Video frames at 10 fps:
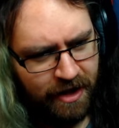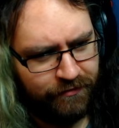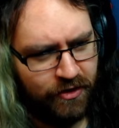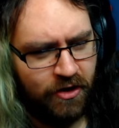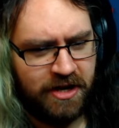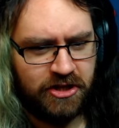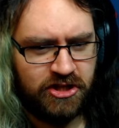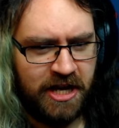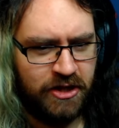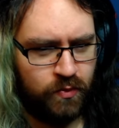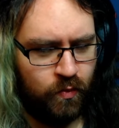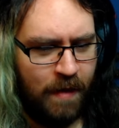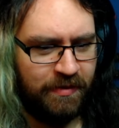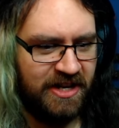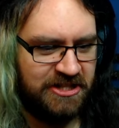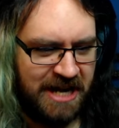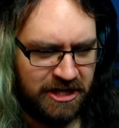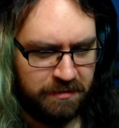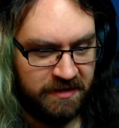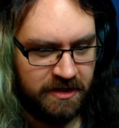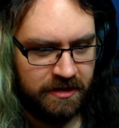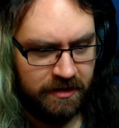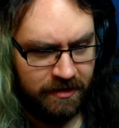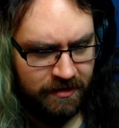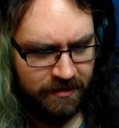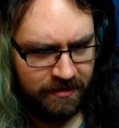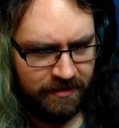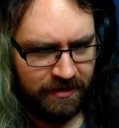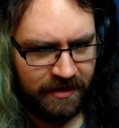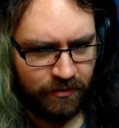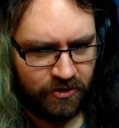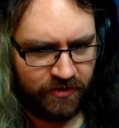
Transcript: I forgot he could change weapon attachments. And now he's